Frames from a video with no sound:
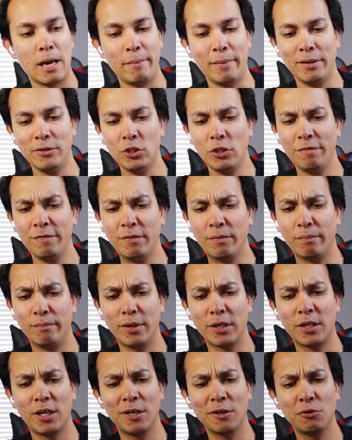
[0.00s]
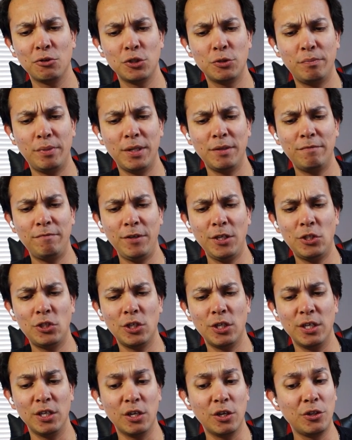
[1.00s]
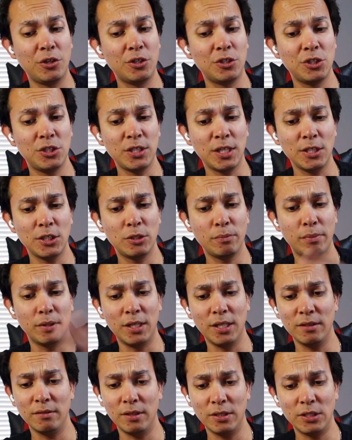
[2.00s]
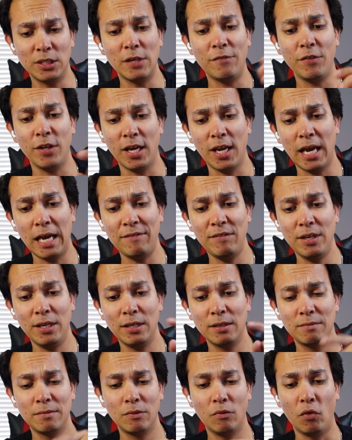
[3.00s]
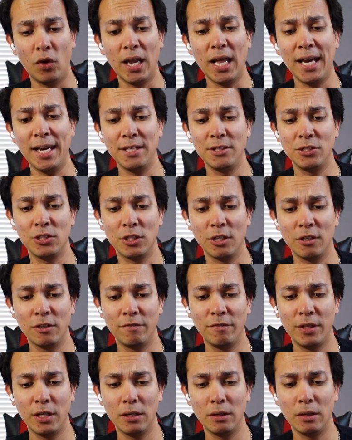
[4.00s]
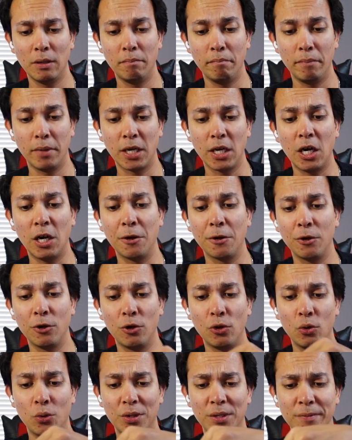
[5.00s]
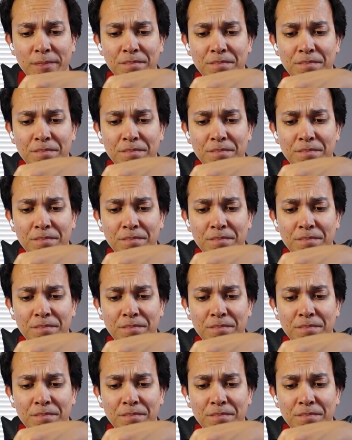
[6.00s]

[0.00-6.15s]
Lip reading: I'm not sure if Mikanko has been featured in other sets, but there's definitely a heavy reliance of the Mikanko